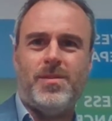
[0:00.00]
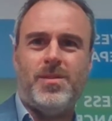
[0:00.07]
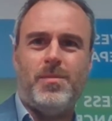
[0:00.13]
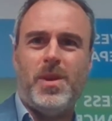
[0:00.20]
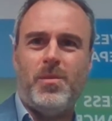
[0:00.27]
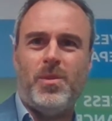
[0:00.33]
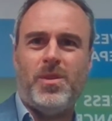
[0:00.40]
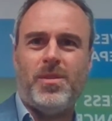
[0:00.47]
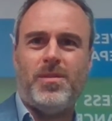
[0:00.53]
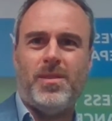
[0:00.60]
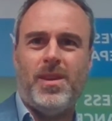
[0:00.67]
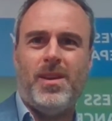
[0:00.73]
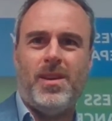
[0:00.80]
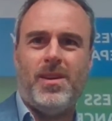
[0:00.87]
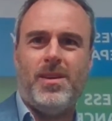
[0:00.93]
to meet
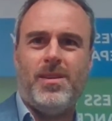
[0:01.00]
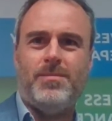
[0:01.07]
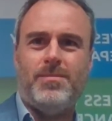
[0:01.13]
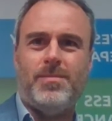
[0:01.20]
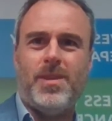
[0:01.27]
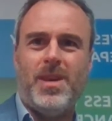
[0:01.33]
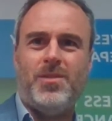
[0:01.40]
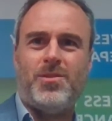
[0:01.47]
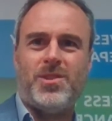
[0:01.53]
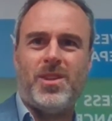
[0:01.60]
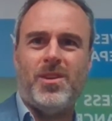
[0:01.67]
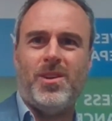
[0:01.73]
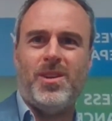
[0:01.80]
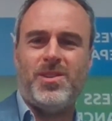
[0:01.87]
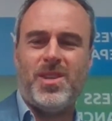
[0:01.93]
with
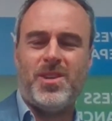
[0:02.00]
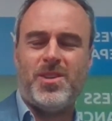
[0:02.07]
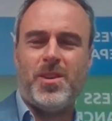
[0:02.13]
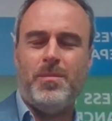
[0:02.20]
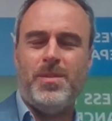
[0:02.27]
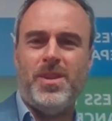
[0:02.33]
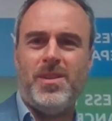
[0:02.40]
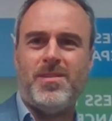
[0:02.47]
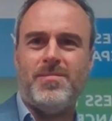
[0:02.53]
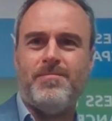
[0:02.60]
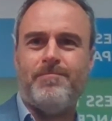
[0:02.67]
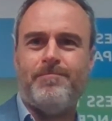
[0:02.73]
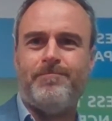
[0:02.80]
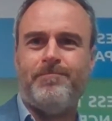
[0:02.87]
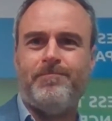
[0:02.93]
interesting early stage companies.